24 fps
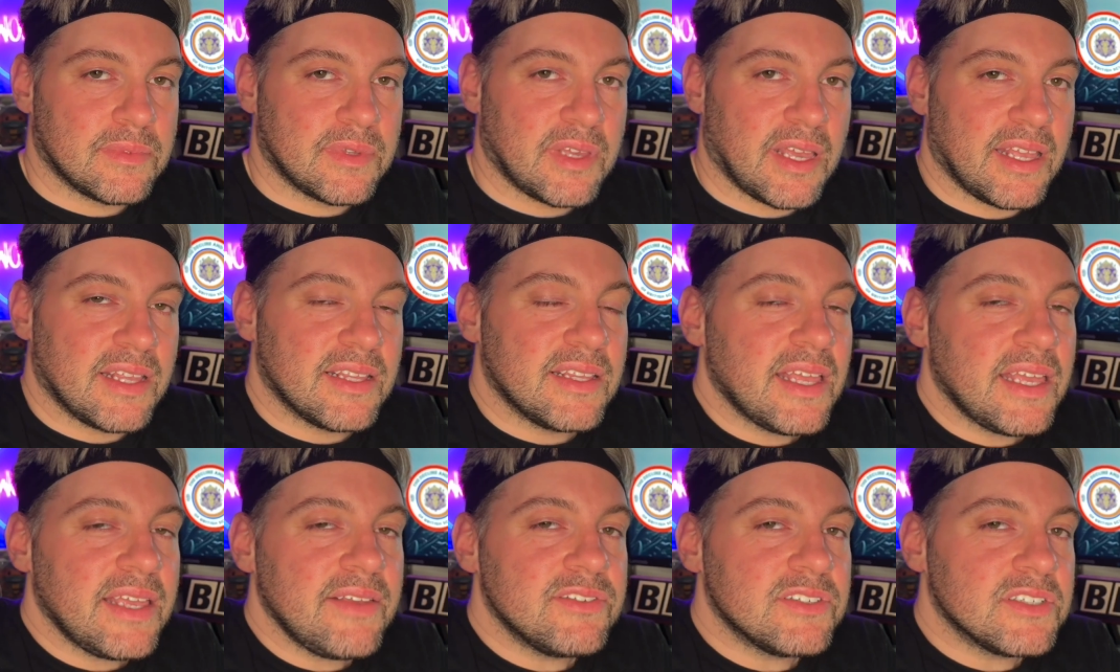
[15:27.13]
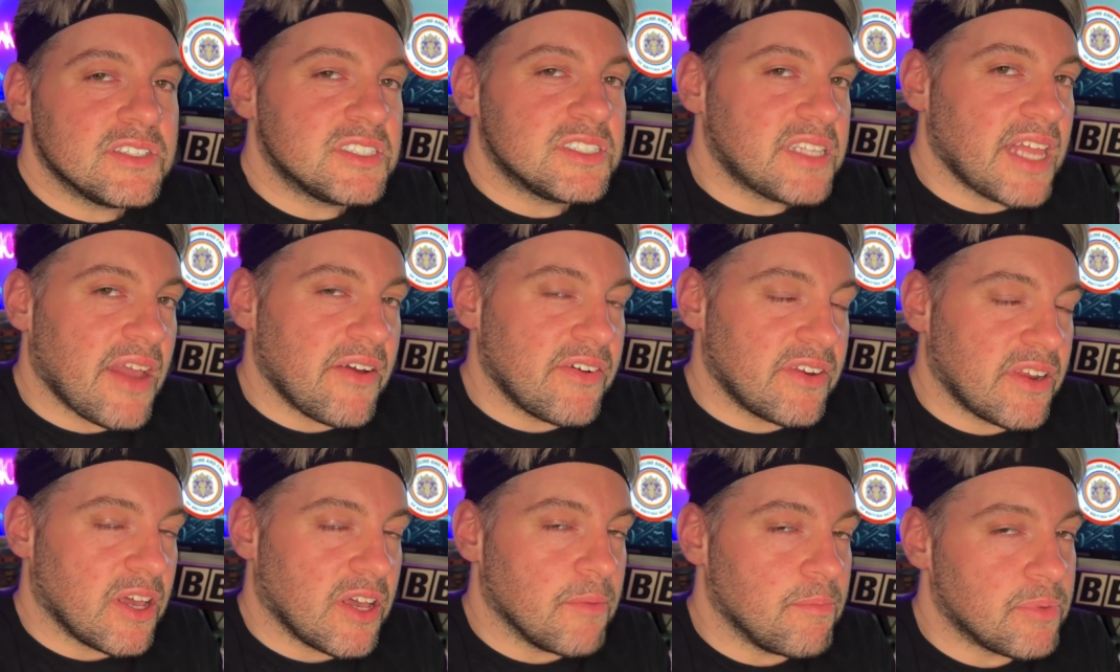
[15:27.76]
it leaves us
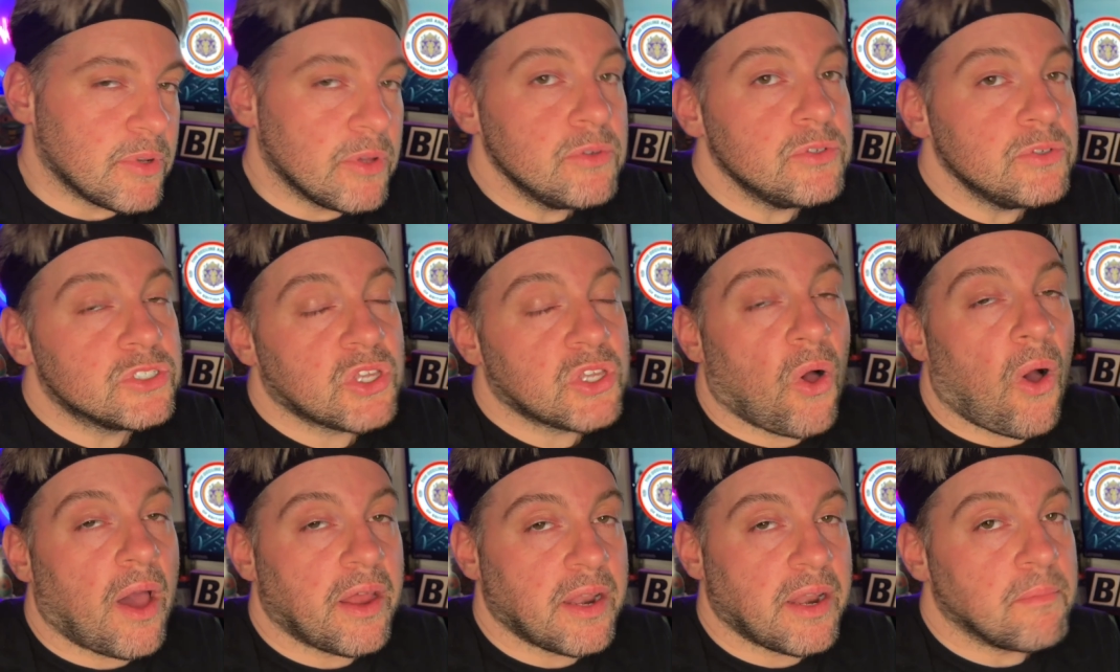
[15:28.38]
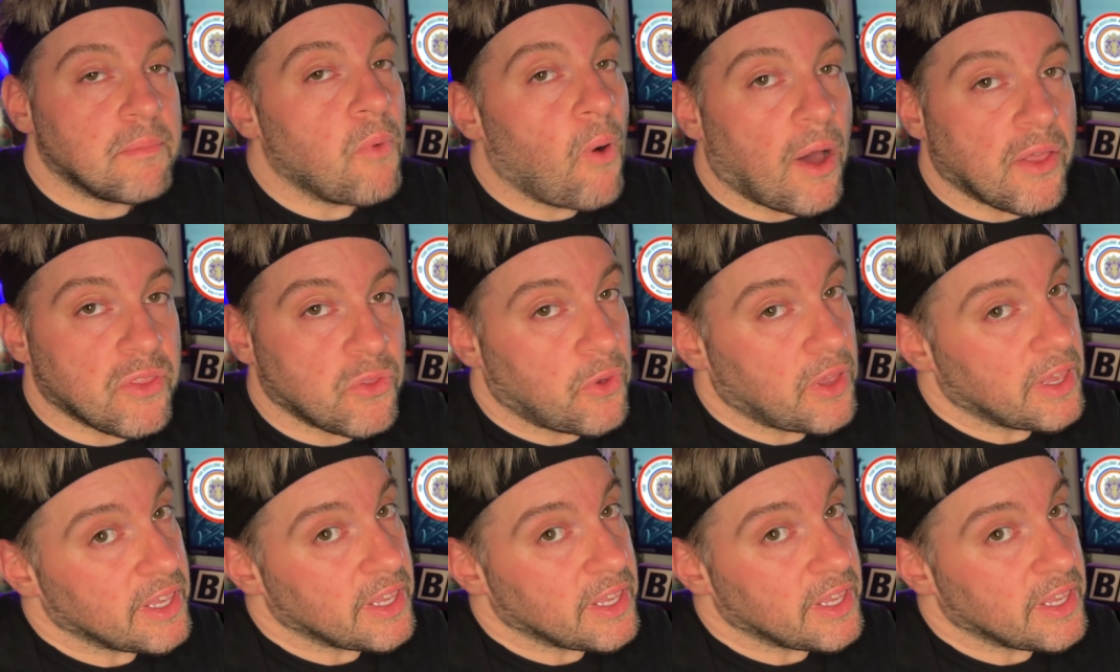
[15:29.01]
staring at a blue sky that might not